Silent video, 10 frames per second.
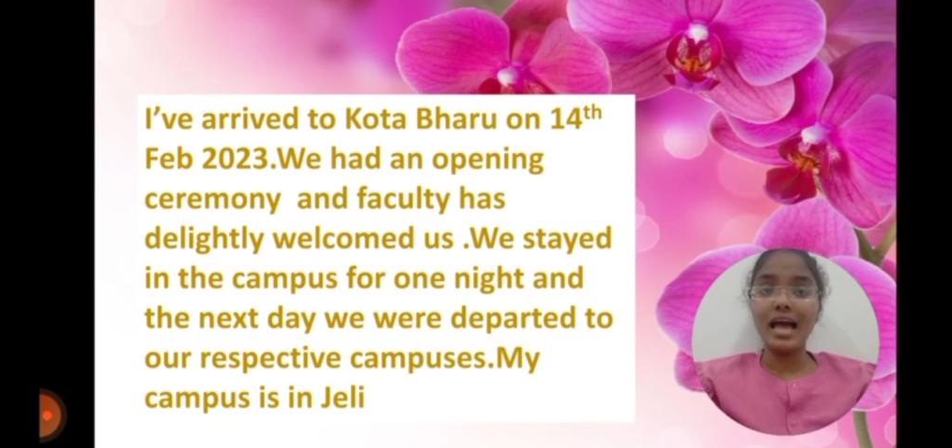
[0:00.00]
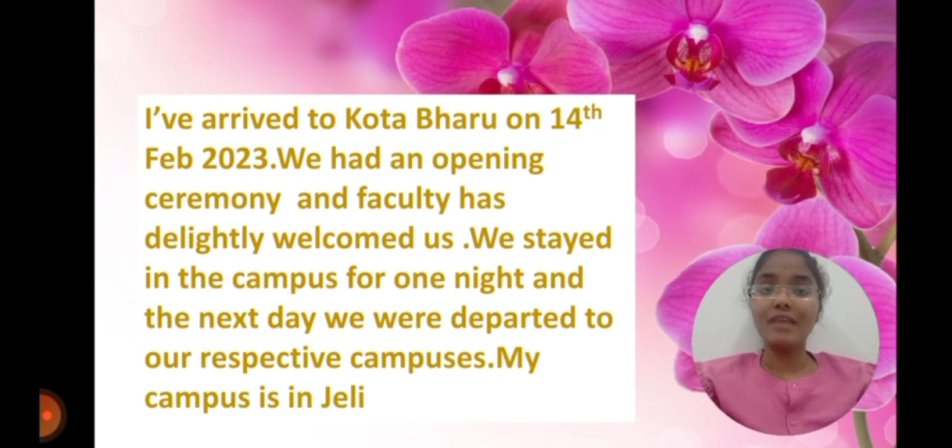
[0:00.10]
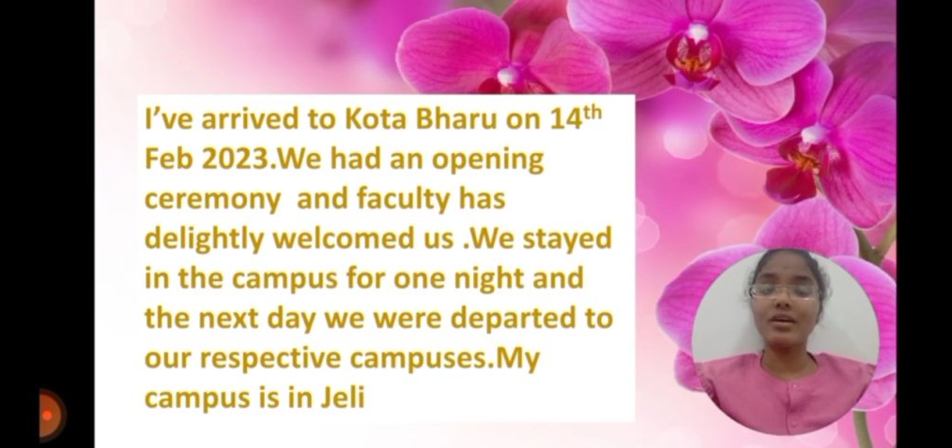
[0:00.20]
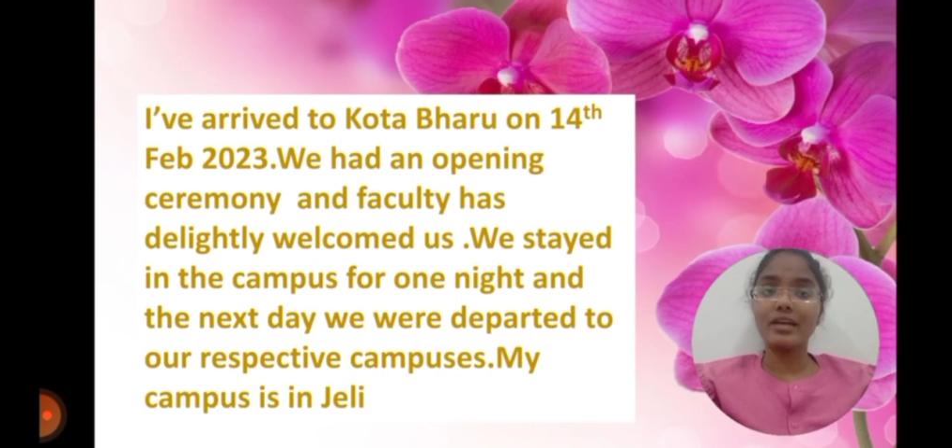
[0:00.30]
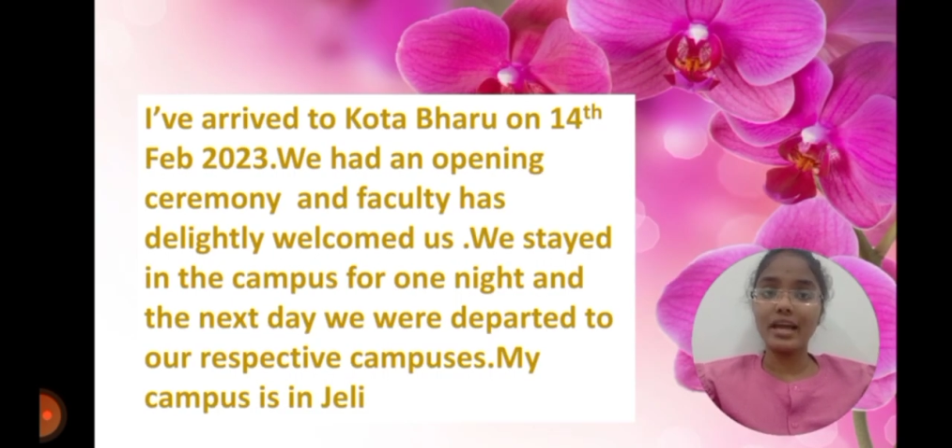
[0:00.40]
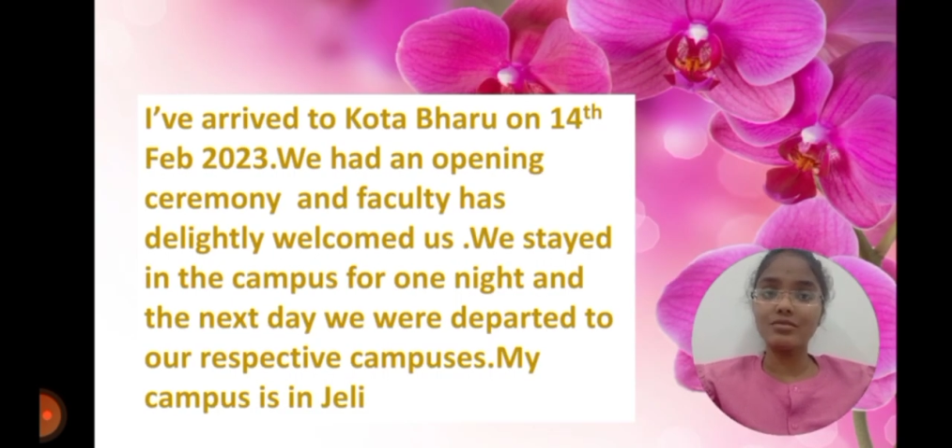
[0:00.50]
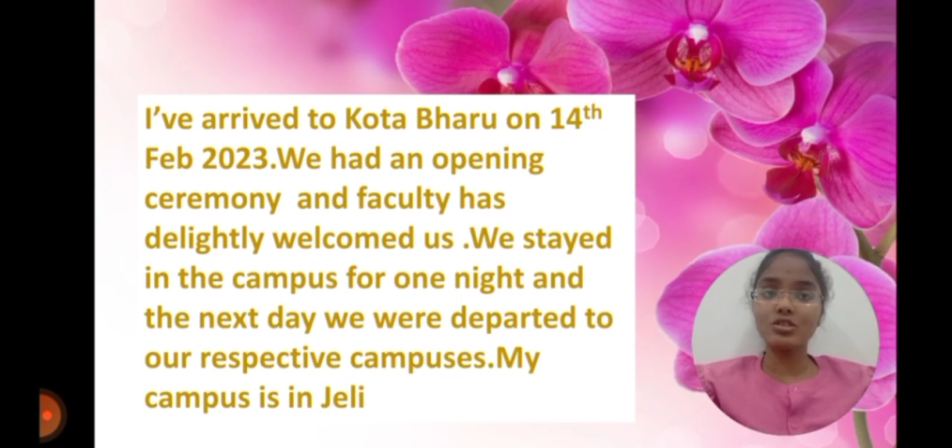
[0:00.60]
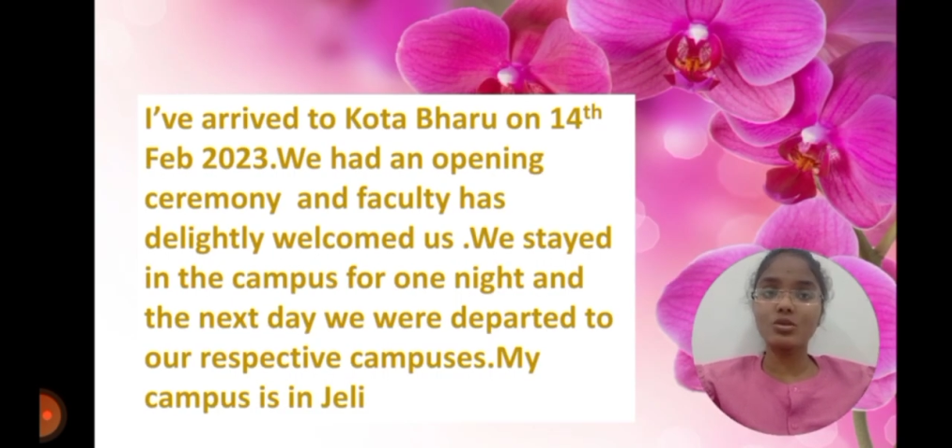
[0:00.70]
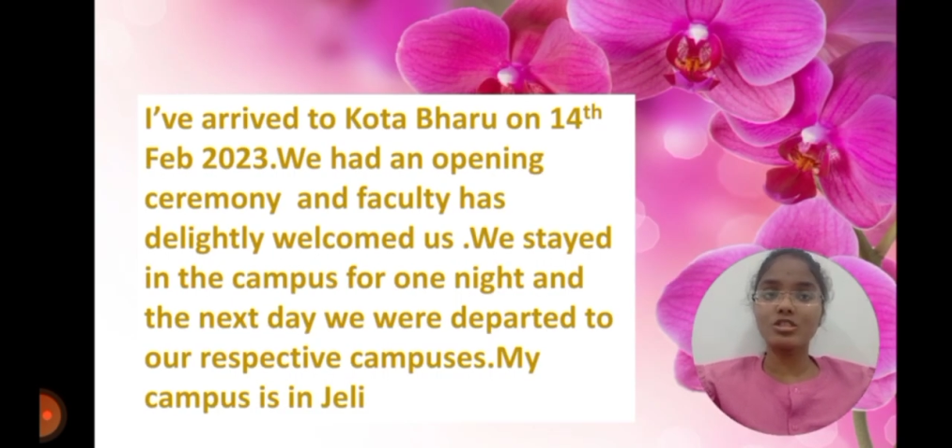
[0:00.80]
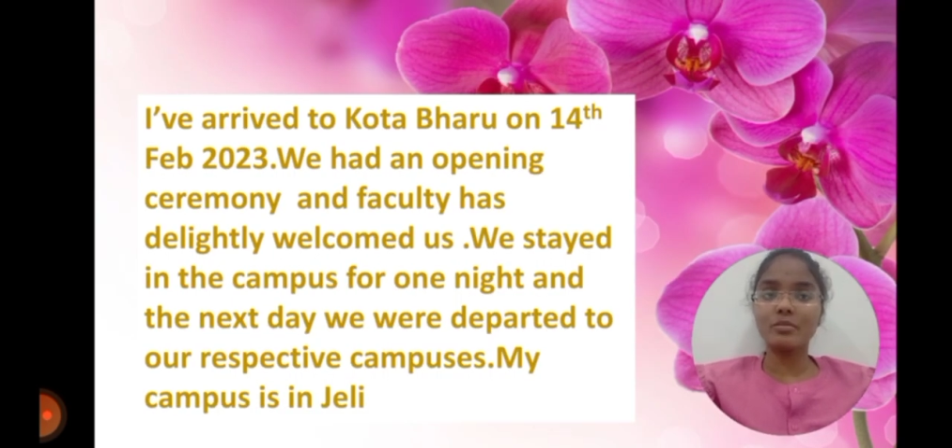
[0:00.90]
have arrived
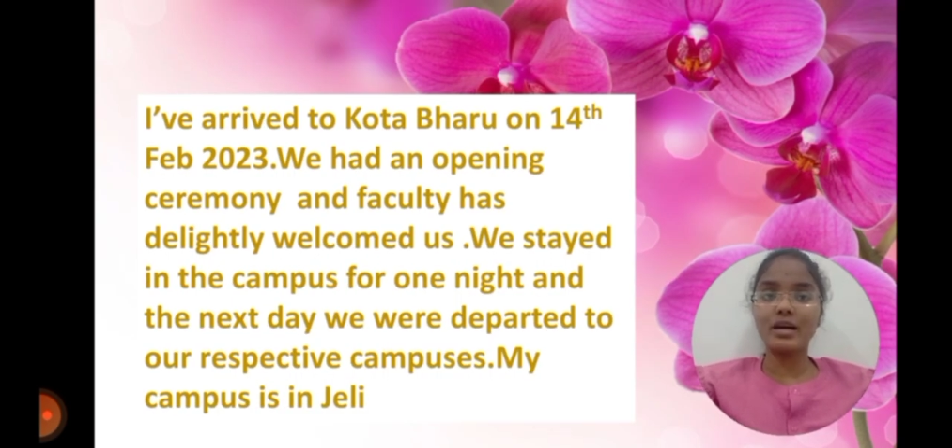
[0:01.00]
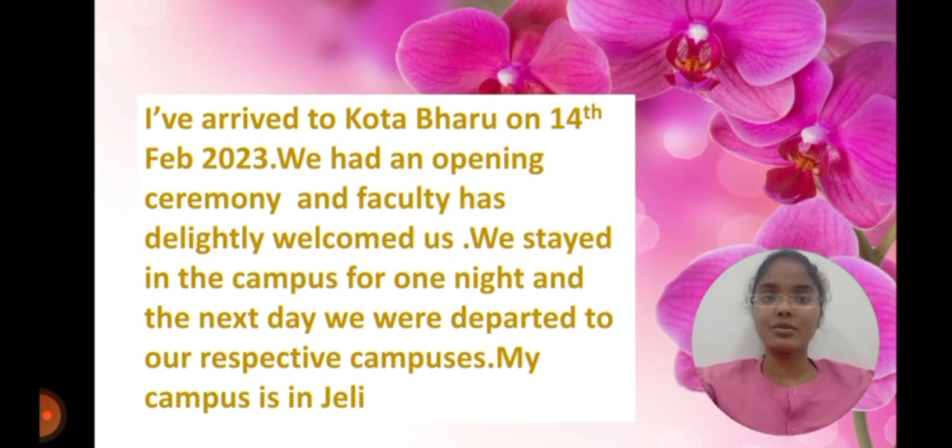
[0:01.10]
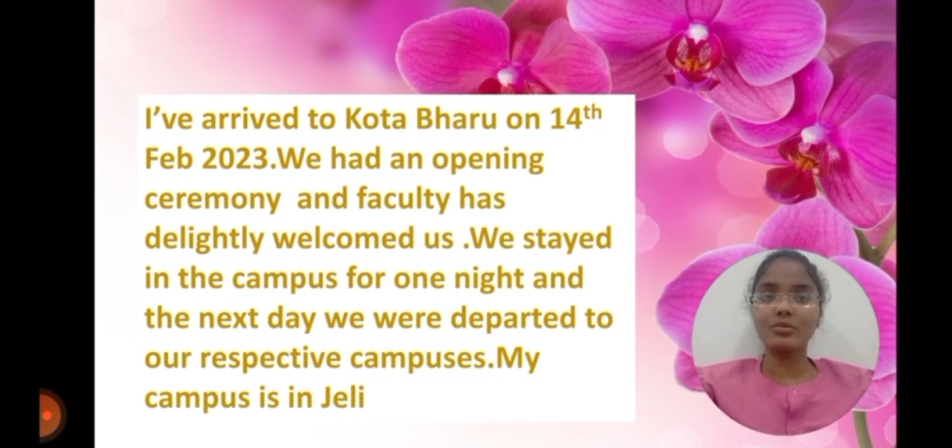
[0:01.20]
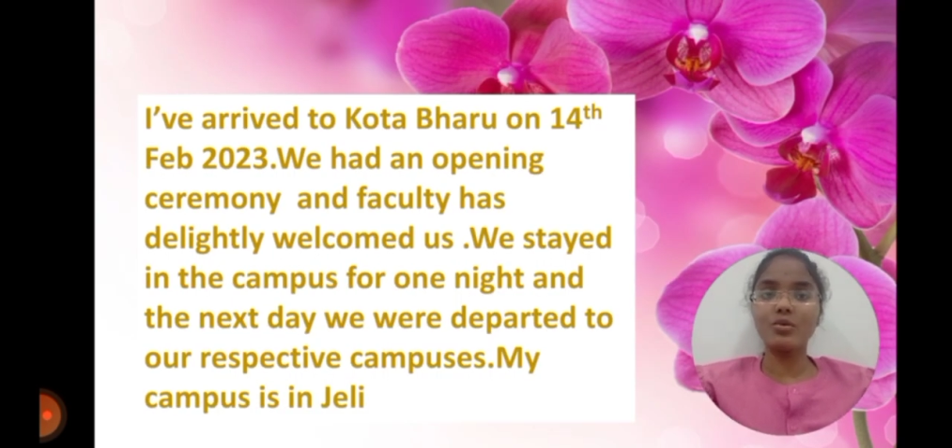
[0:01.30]
to Kota Bharu